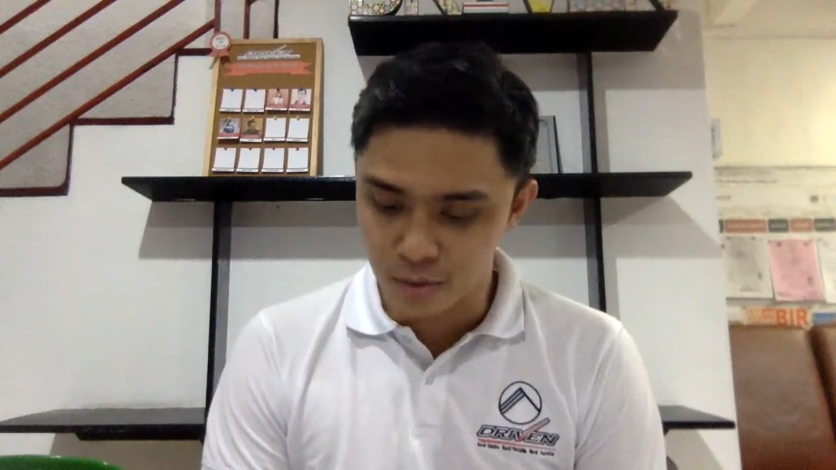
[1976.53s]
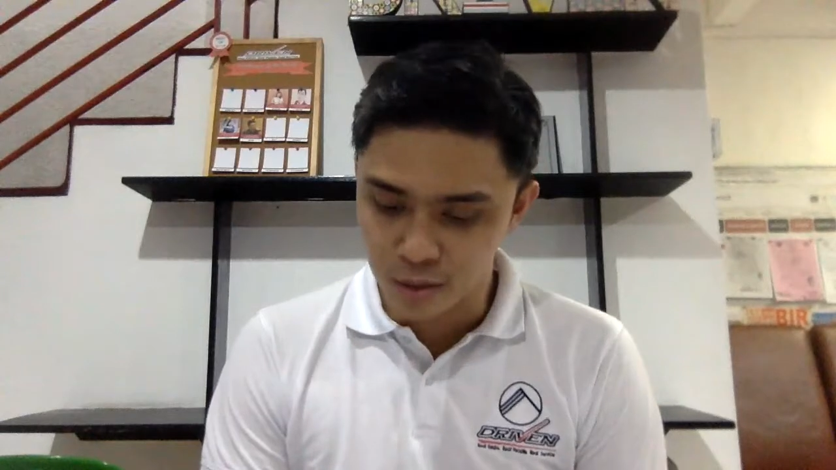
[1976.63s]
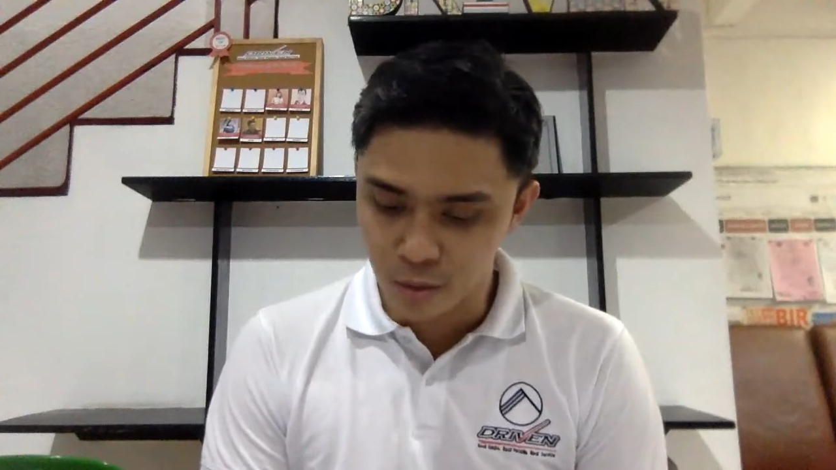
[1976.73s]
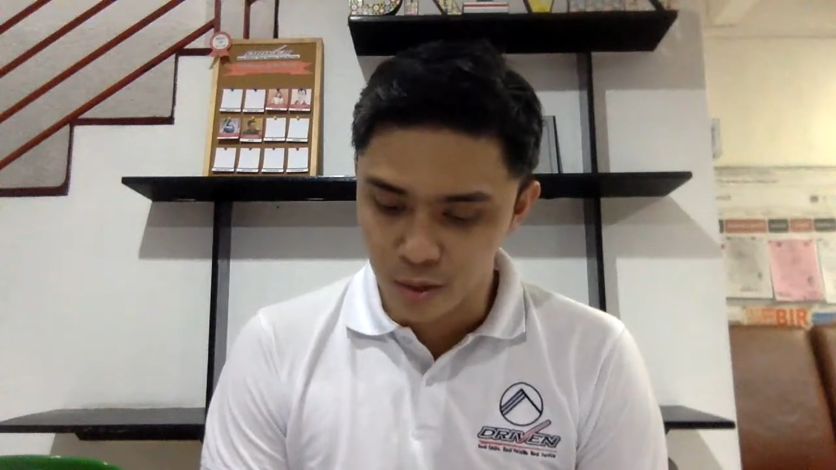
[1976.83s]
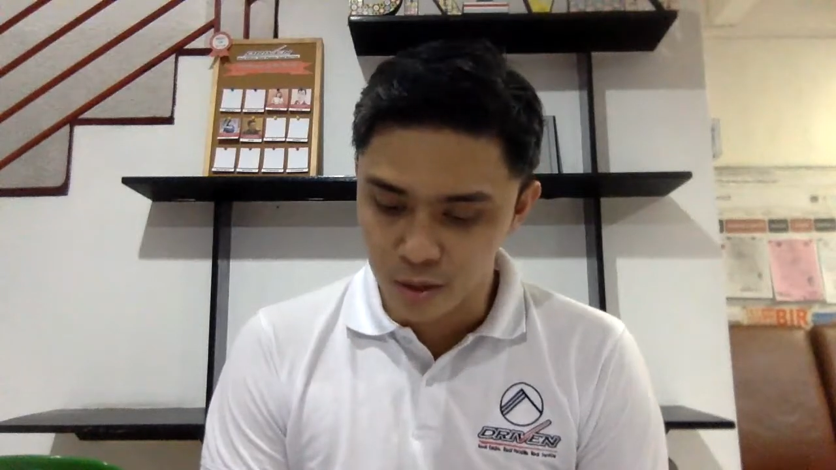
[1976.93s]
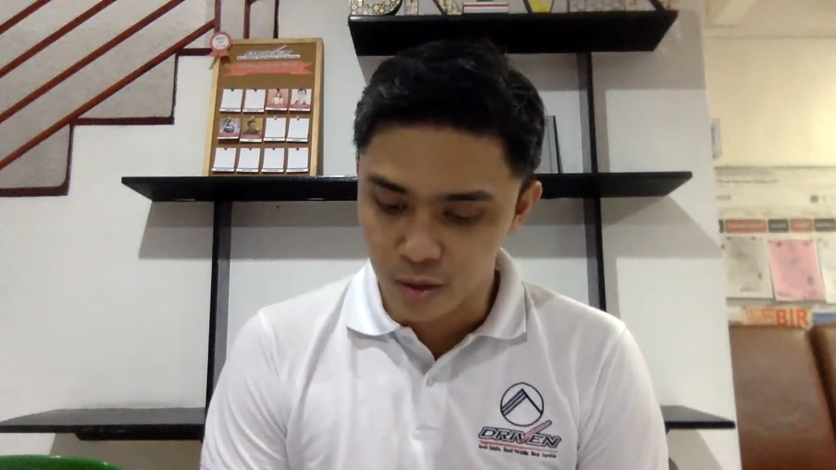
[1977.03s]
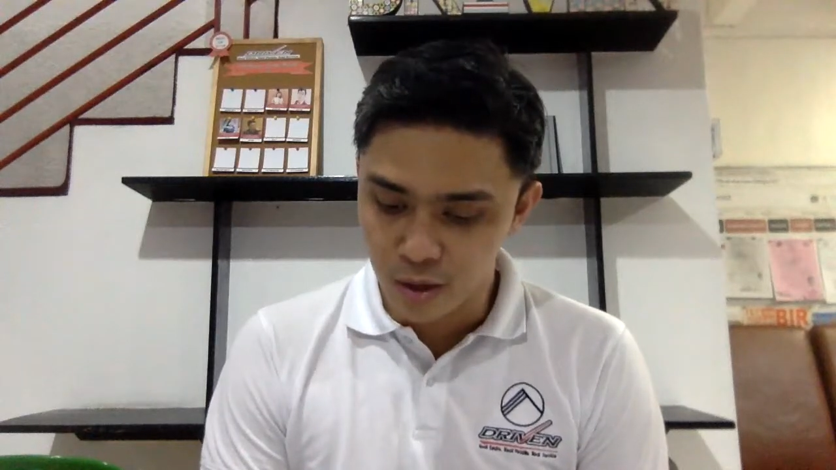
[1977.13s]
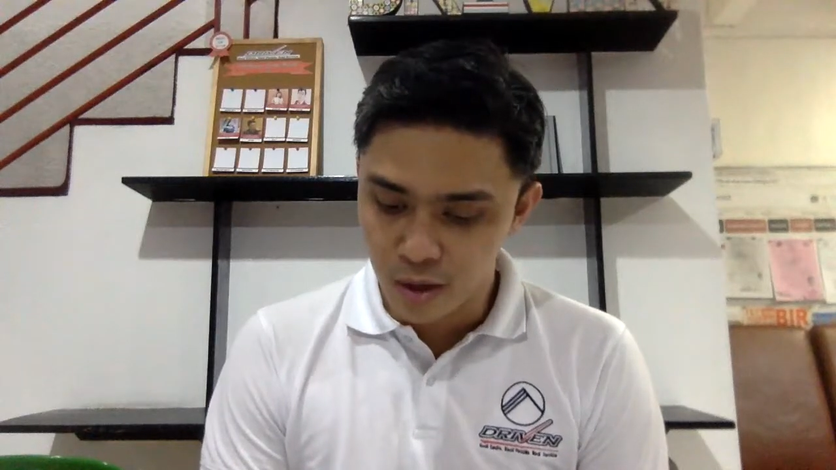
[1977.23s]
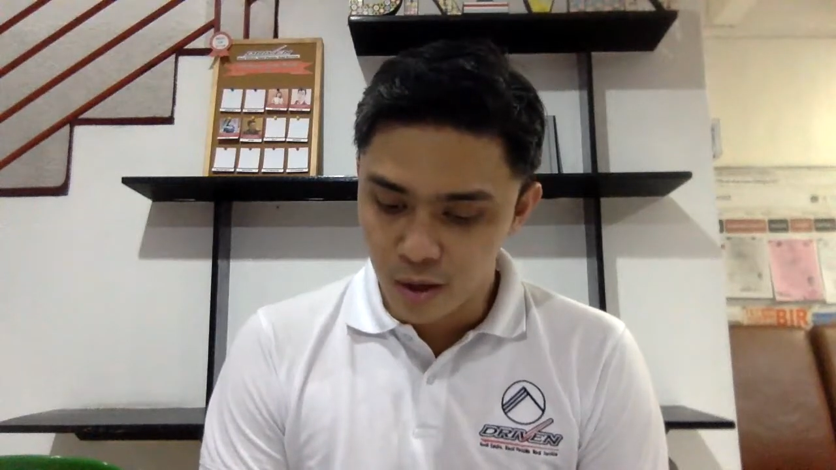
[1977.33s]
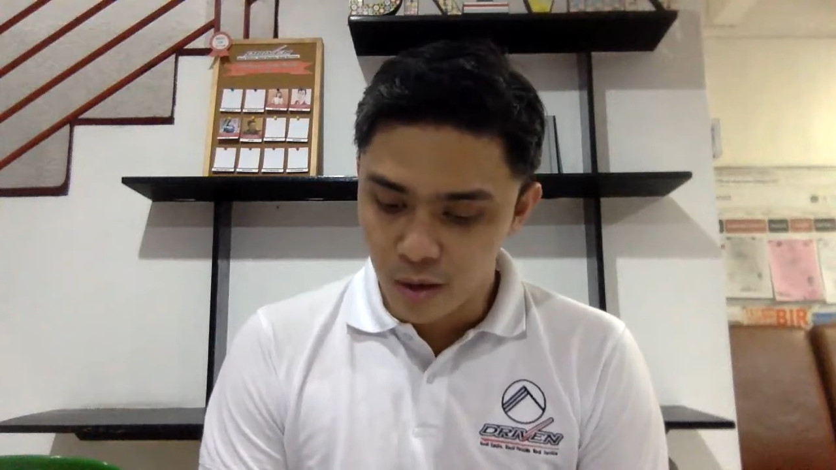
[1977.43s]
That's
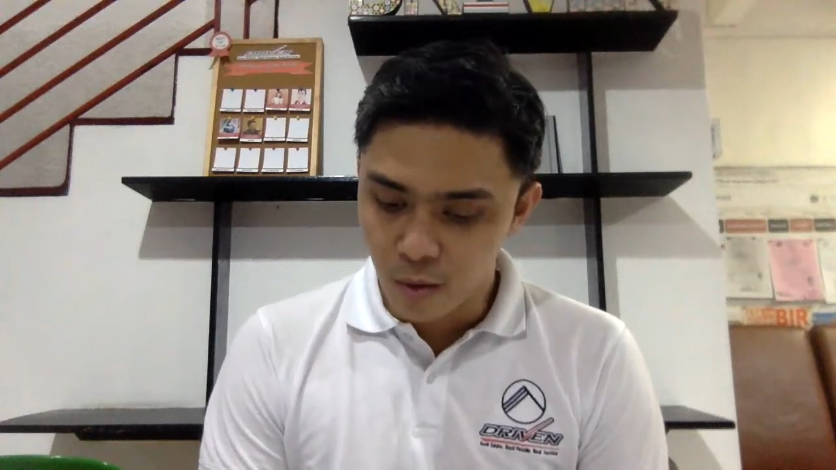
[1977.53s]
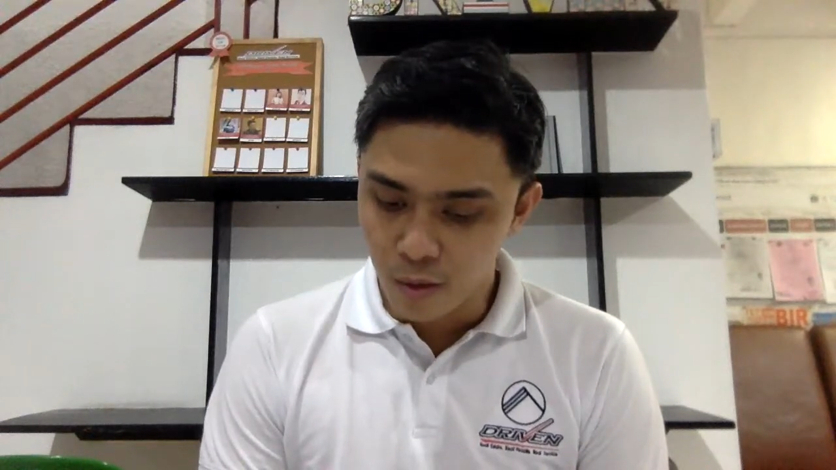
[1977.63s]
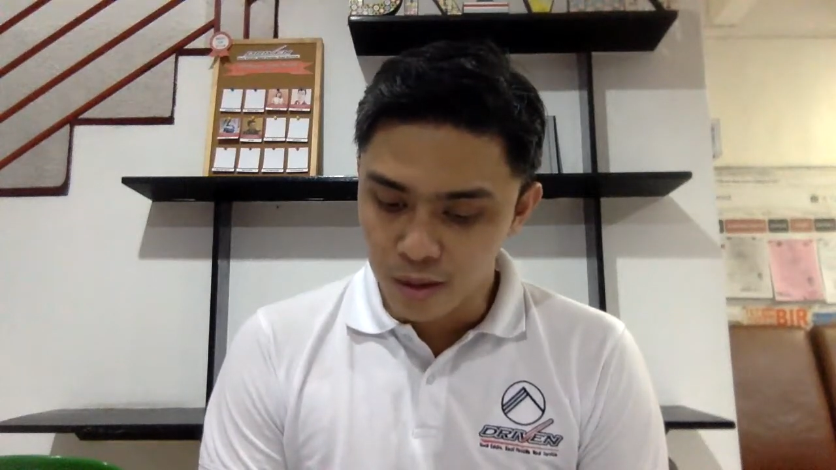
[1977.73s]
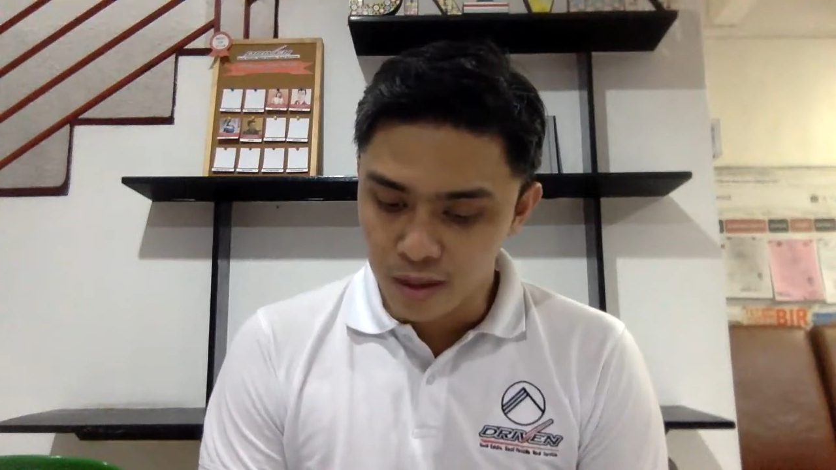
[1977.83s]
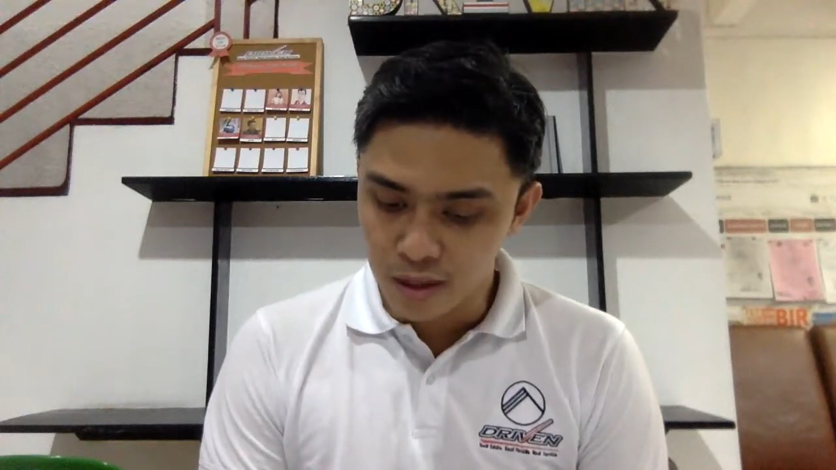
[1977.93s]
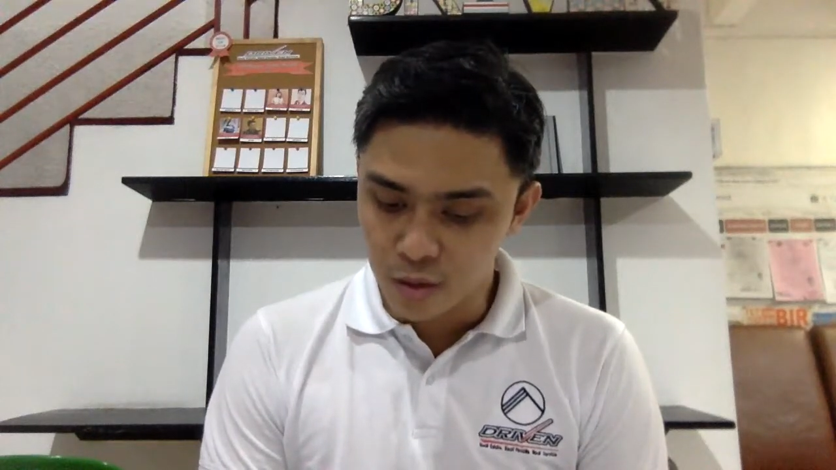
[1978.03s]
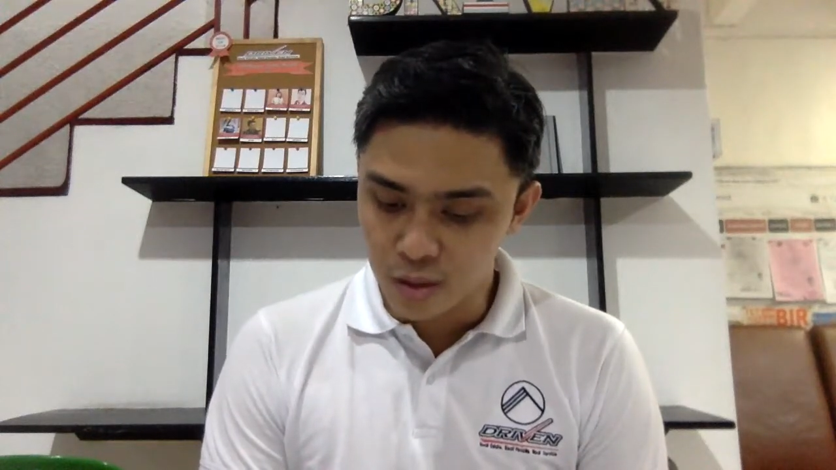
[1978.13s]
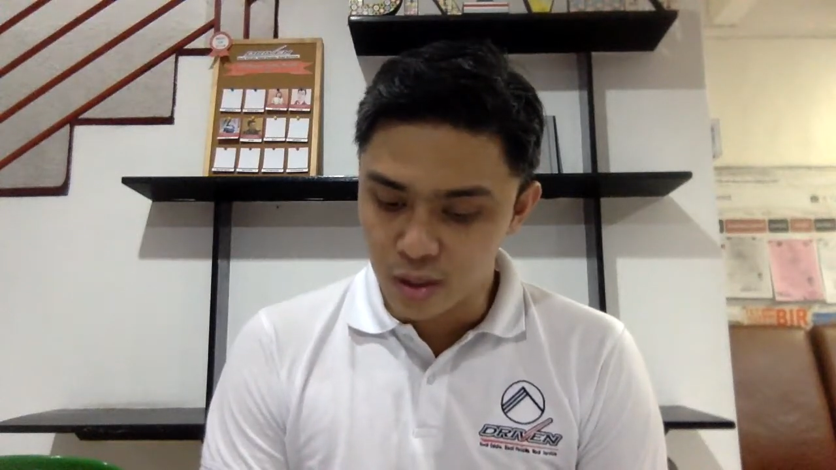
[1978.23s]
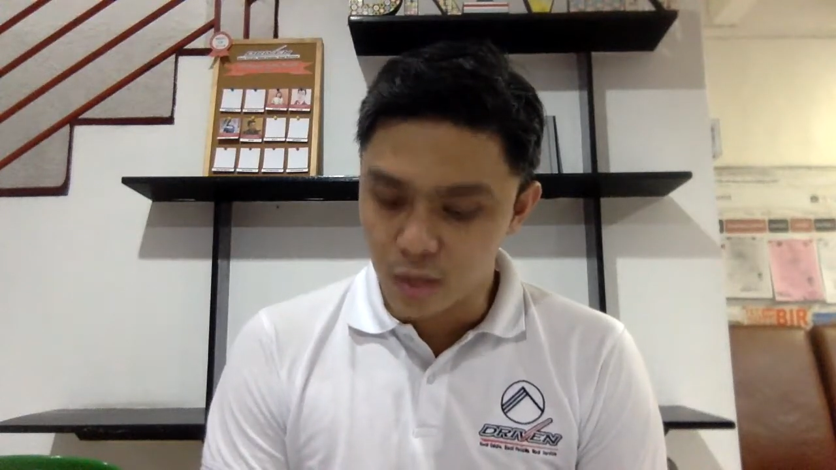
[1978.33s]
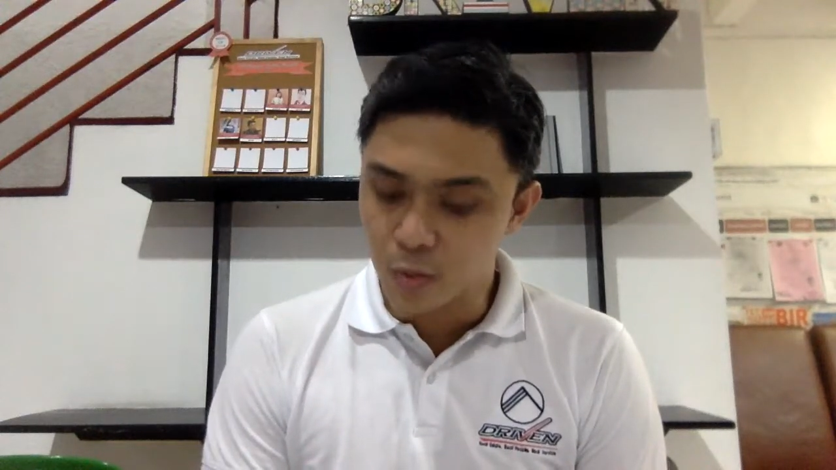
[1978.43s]
one thing that you
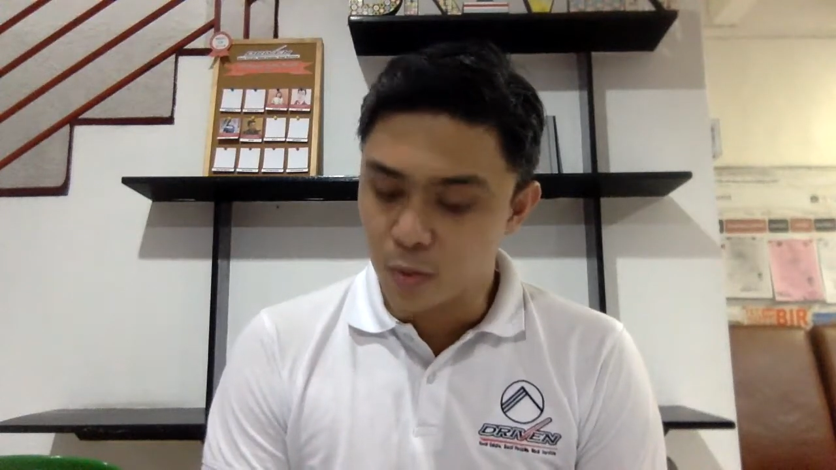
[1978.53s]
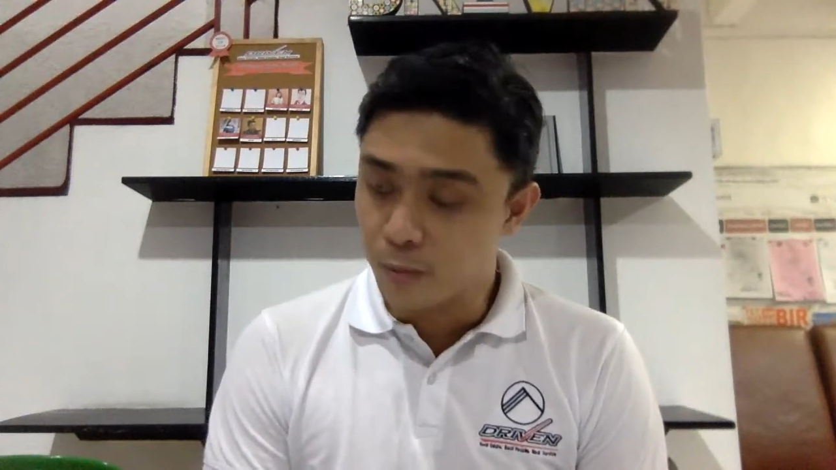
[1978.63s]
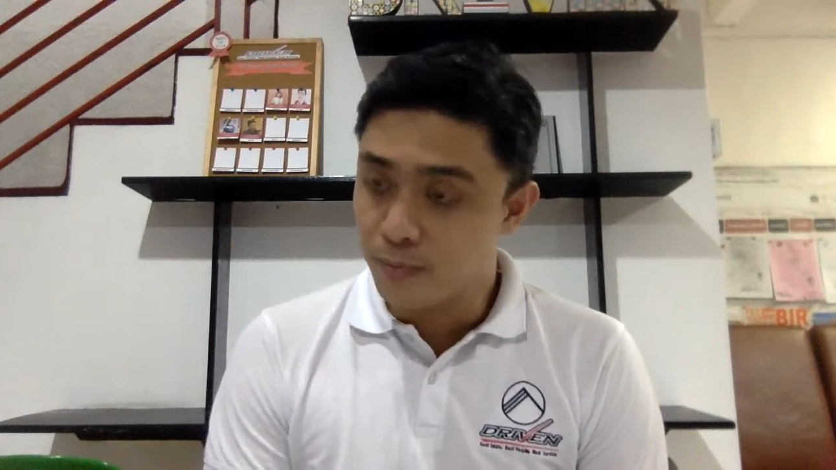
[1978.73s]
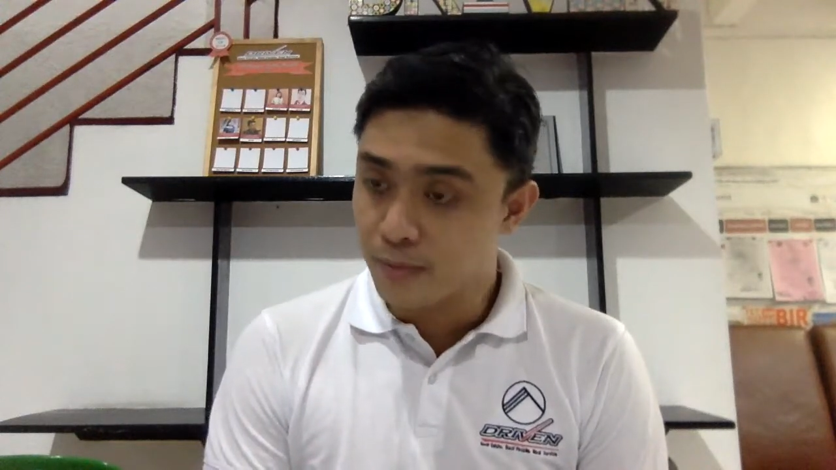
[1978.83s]
need to do.